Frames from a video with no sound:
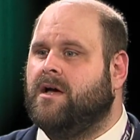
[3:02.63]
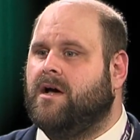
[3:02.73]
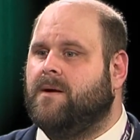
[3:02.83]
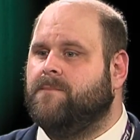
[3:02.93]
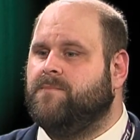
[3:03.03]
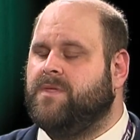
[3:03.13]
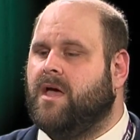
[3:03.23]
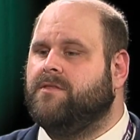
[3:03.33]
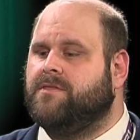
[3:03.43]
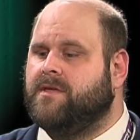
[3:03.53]

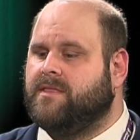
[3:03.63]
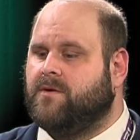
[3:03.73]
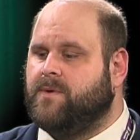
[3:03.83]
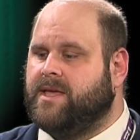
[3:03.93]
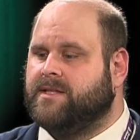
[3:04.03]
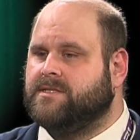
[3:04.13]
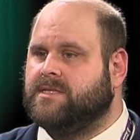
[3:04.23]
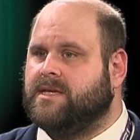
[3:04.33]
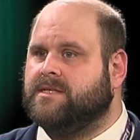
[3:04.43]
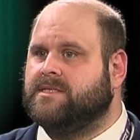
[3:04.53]
The other thing that we can
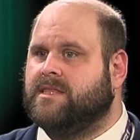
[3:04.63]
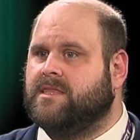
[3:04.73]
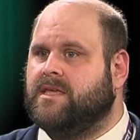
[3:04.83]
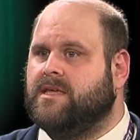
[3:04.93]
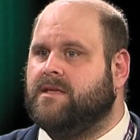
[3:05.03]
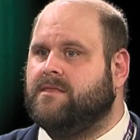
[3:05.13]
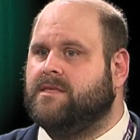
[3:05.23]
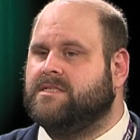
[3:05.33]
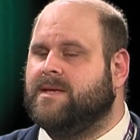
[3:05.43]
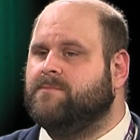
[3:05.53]
see is that
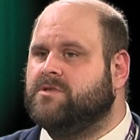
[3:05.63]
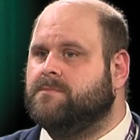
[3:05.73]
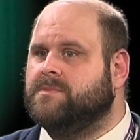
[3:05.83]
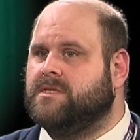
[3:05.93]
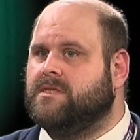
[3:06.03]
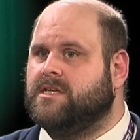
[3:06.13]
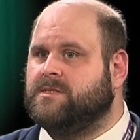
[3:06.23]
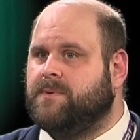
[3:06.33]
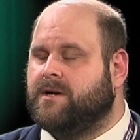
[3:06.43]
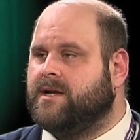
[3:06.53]
the symptoms and the
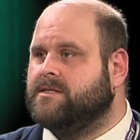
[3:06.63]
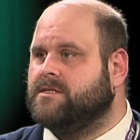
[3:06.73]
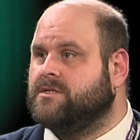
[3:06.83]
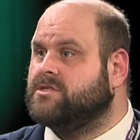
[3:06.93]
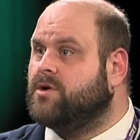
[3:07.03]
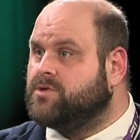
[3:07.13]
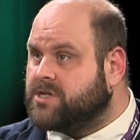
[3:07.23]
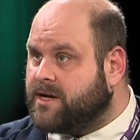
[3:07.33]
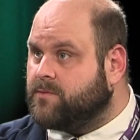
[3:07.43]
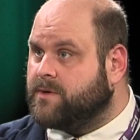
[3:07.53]
experiences
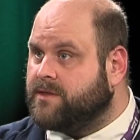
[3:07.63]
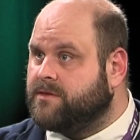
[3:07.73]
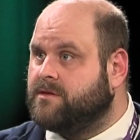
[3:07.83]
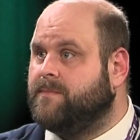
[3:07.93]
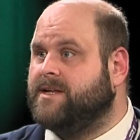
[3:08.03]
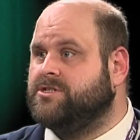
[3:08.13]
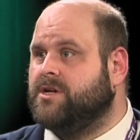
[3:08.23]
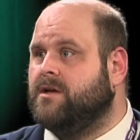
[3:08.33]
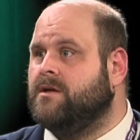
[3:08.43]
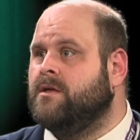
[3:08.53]
associated with
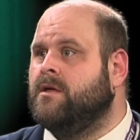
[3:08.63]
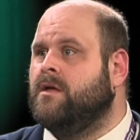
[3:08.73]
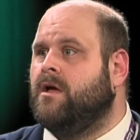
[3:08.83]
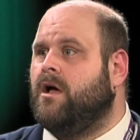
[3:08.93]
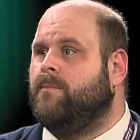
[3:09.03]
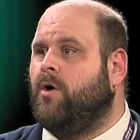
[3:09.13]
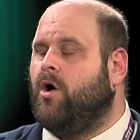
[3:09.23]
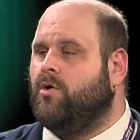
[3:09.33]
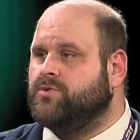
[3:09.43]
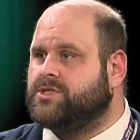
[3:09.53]
dementia
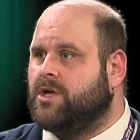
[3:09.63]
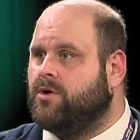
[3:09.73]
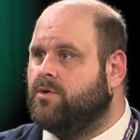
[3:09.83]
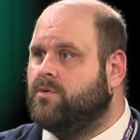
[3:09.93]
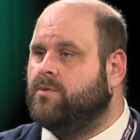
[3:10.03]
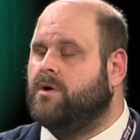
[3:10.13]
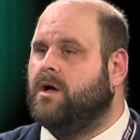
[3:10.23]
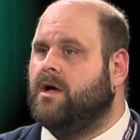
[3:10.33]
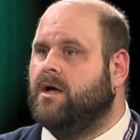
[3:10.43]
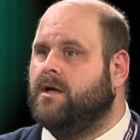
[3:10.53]

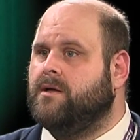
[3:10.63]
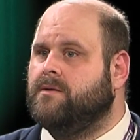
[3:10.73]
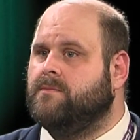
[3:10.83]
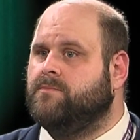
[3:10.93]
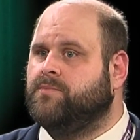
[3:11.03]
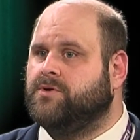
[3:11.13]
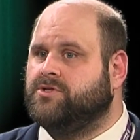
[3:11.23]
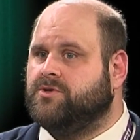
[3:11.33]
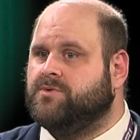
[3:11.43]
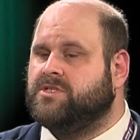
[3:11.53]
also
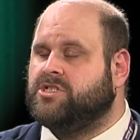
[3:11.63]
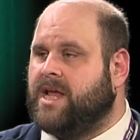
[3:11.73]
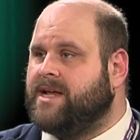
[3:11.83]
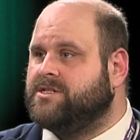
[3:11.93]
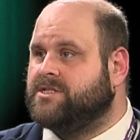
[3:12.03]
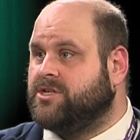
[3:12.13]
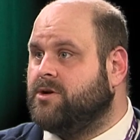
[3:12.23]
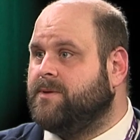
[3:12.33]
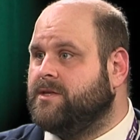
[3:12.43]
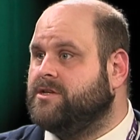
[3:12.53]
produce changes in
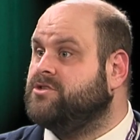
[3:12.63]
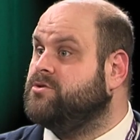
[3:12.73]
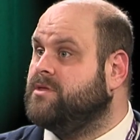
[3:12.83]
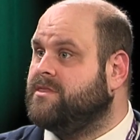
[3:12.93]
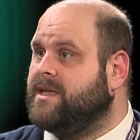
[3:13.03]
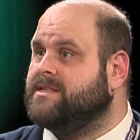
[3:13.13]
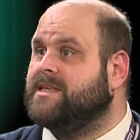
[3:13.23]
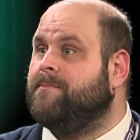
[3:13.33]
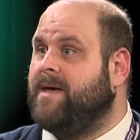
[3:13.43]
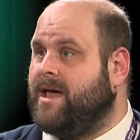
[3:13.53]
your ability to do the things
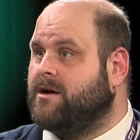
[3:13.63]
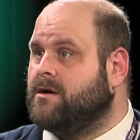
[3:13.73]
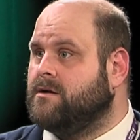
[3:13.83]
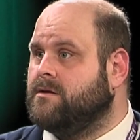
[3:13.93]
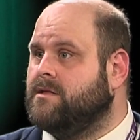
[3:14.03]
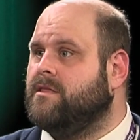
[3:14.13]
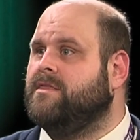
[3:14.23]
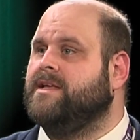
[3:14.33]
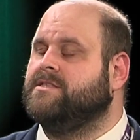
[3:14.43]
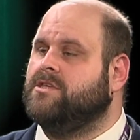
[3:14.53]
that matter and the
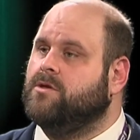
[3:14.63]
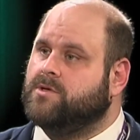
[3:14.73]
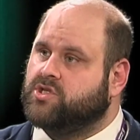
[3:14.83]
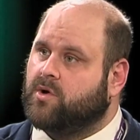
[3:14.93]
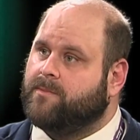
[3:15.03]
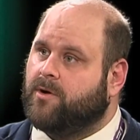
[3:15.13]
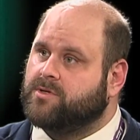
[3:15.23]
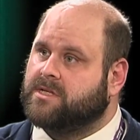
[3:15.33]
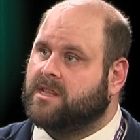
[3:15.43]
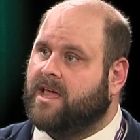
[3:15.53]
things that you enjoy
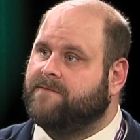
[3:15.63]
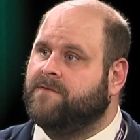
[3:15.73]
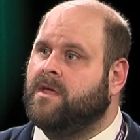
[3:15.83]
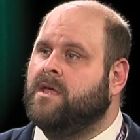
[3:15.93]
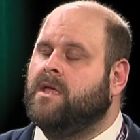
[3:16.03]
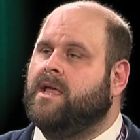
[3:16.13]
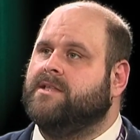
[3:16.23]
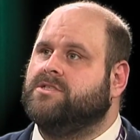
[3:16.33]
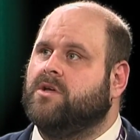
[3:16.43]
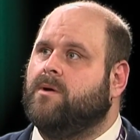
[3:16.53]
most in life.
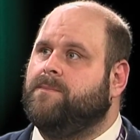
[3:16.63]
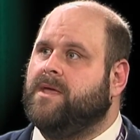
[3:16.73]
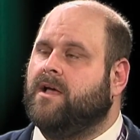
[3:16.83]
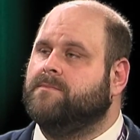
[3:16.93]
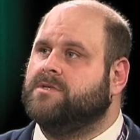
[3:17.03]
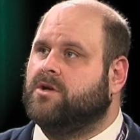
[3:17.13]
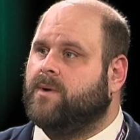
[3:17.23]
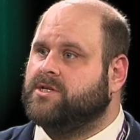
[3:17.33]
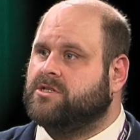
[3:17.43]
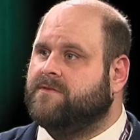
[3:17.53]
And so it becomes a
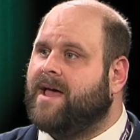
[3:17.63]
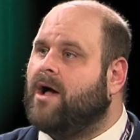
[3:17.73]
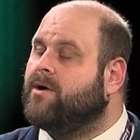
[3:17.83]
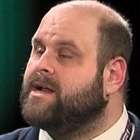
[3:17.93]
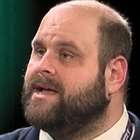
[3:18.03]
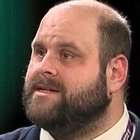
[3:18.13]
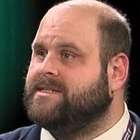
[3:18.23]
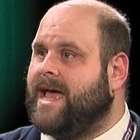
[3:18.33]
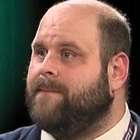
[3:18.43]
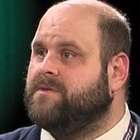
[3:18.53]
question of, how can I
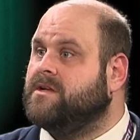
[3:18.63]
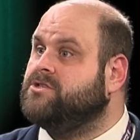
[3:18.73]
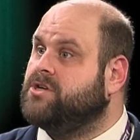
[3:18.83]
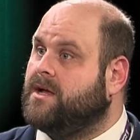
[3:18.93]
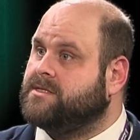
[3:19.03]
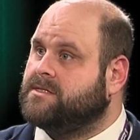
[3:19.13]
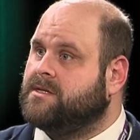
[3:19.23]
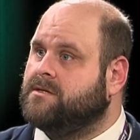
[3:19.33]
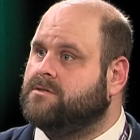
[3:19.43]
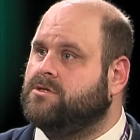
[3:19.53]
adapt and
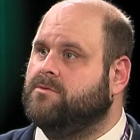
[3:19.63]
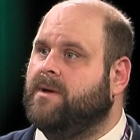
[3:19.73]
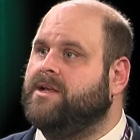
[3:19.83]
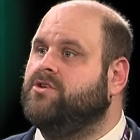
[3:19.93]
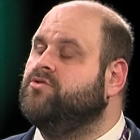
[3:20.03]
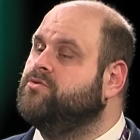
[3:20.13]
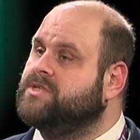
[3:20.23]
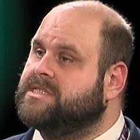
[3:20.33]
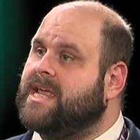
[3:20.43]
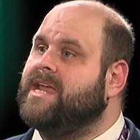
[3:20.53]
adjust to my new
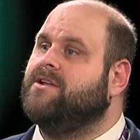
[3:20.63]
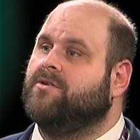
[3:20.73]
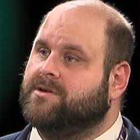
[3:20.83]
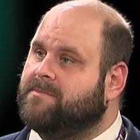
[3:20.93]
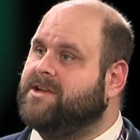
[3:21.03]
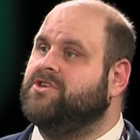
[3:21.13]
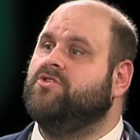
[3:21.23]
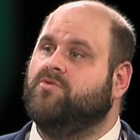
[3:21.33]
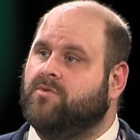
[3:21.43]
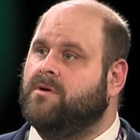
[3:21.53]
state, or in my
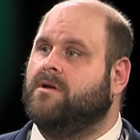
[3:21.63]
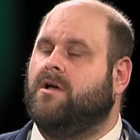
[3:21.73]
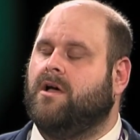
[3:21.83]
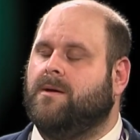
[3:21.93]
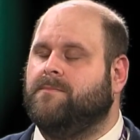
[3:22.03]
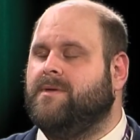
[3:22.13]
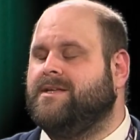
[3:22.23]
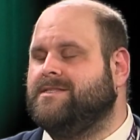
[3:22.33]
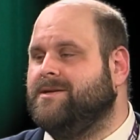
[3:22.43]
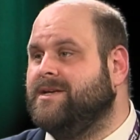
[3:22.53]
new
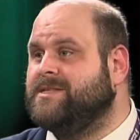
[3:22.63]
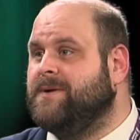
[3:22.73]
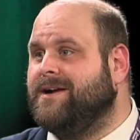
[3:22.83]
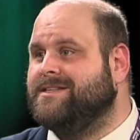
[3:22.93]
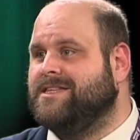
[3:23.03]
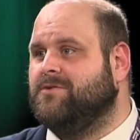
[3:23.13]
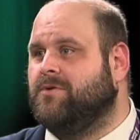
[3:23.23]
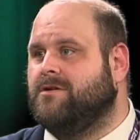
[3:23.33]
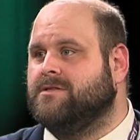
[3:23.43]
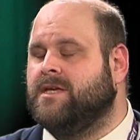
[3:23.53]
experience in the
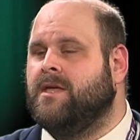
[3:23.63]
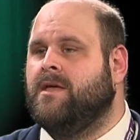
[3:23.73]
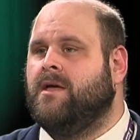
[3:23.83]
world?